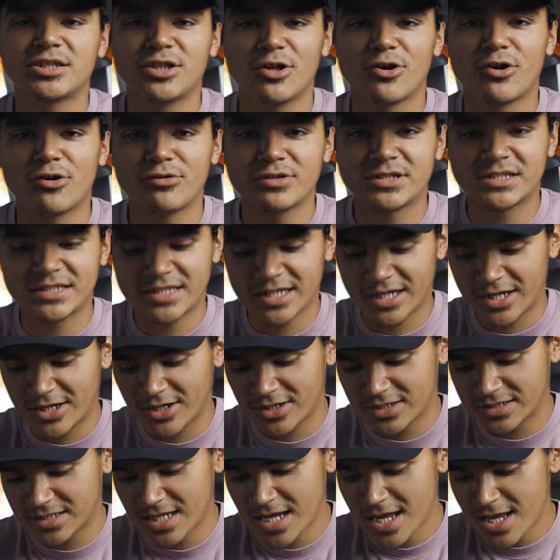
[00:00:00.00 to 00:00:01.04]
logo
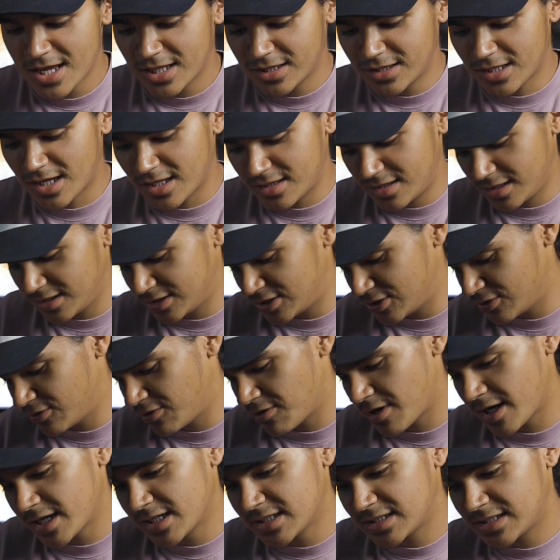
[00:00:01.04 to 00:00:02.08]
stickers, nothing too
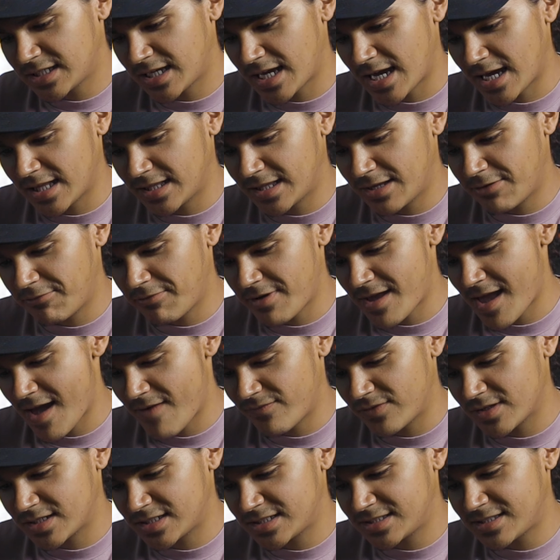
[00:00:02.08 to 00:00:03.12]
crazy, and then we have
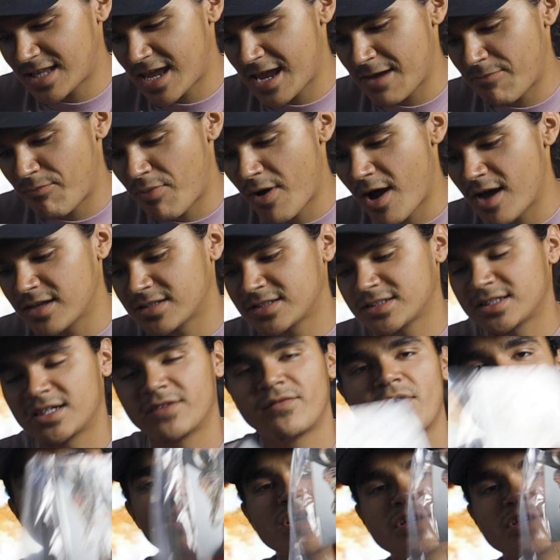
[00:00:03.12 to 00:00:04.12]
the Stay Positive